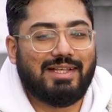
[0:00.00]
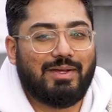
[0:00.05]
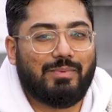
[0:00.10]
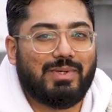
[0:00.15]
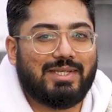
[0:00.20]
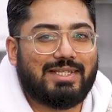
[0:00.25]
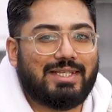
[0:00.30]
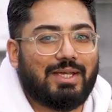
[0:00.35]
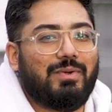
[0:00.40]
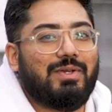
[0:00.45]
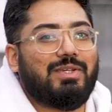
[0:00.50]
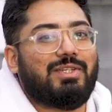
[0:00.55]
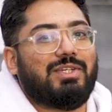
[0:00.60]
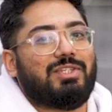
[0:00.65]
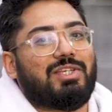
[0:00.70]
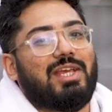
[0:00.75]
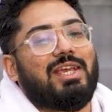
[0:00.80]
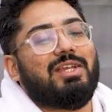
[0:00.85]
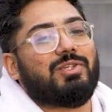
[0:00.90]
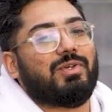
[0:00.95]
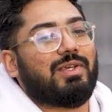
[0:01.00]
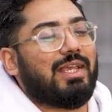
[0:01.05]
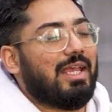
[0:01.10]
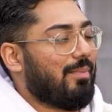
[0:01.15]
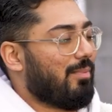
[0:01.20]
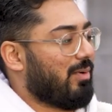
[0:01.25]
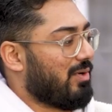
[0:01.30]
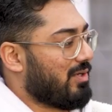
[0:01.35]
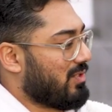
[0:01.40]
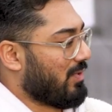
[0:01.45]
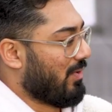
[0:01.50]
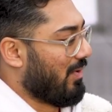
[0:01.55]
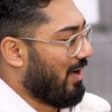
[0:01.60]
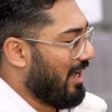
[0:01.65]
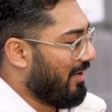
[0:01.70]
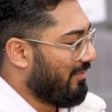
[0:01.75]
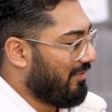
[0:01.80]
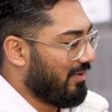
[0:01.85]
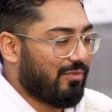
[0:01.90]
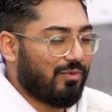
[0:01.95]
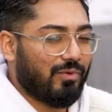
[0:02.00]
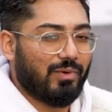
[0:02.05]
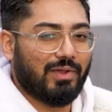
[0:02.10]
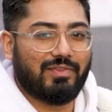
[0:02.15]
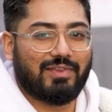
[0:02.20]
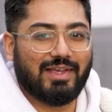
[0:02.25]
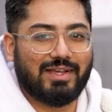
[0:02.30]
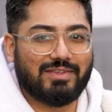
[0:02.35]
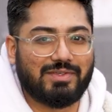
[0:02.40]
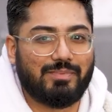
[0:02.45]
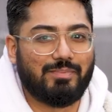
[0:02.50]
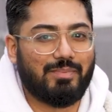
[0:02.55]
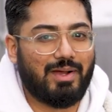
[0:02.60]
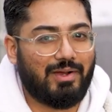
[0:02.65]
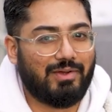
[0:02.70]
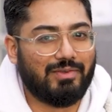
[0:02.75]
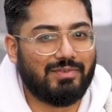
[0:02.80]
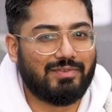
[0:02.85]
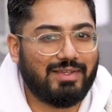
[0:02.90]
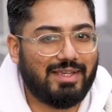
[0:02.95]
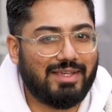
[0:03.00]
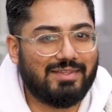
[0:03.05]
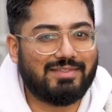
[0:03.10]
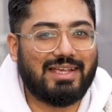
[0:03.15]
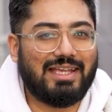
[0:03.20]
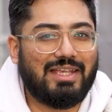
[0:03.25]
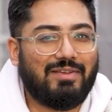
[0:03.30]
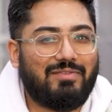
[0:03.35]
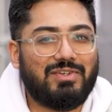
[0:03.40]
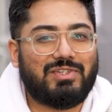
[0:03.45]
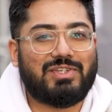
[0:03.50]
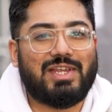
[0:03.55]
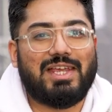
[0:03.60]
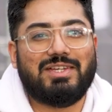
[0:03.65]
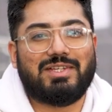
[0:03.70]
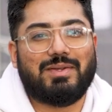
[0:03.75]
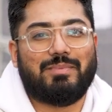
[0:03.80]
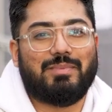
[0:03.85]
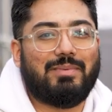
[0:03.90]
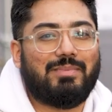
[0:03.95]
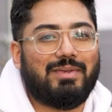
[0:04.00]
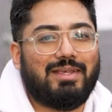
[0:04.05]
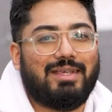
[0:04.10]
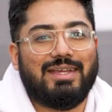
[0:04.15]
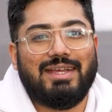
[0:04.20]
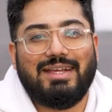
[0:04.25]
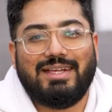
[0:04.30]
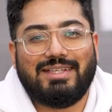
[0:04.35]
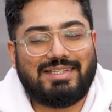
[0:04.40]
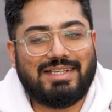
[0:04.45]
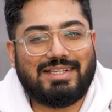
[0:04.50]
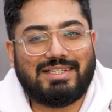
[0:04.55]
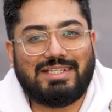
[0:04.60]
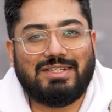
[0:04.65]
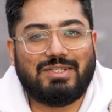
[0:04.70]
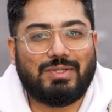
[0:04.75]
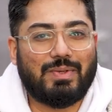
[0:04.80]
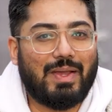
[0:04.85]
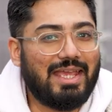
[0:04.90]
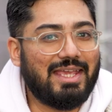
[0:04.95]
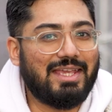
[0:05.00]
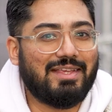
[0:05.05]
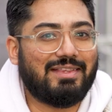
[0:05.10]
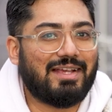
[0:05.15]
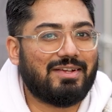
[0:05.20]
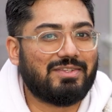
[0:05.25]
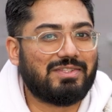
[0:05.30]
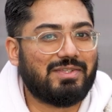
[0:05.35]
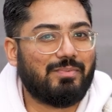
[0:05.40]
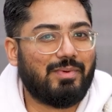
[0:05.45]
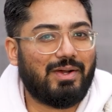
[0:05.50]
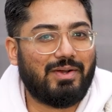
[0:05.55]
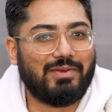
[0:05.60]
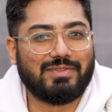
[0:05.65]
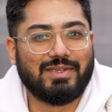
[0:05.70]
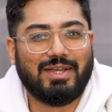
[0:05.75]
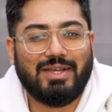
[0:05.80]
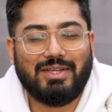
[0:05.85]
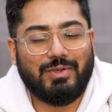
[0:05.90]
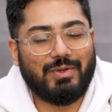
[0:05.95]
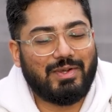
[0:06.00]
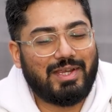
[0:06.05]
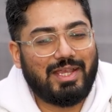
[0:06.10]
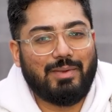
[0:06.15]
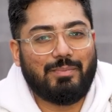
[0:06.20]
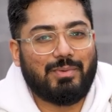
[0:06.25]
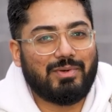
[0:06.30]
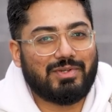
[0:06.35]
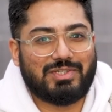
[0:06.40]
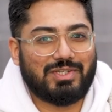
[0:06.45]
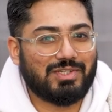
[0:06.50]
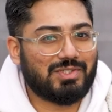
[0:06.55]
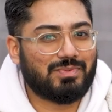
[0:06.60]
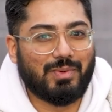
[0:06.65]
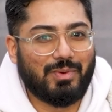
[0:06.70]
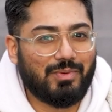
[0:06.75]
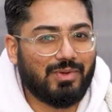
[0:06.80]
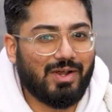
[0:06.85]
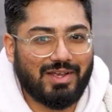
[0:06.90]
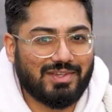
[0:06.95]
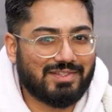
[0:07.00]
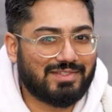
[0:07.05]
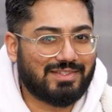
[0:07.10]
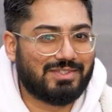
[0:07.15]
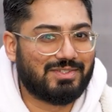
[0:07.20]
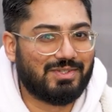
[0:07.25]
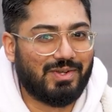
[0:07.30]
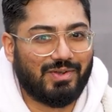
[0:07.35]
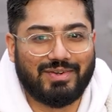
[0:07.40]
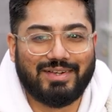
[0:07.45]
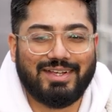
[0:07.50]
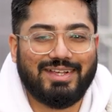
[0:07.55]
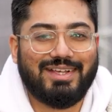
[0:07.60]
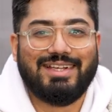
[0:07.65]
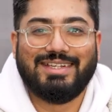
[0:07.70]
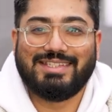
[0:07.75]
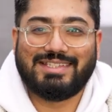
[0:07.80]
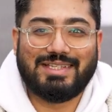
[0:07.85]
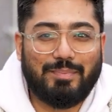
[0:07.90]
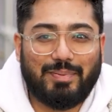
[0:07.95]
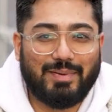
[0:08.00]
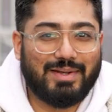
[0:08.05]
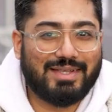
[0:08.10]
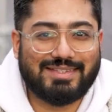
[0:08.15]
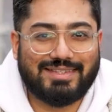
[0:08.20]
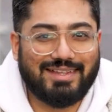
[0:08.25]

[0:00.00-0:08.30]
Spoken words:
that we tell you to change your gearbox oil every 40,000 miles is that if you change it maybe 60 to 80,000 miles, your gearbox just won't last as long. Simple as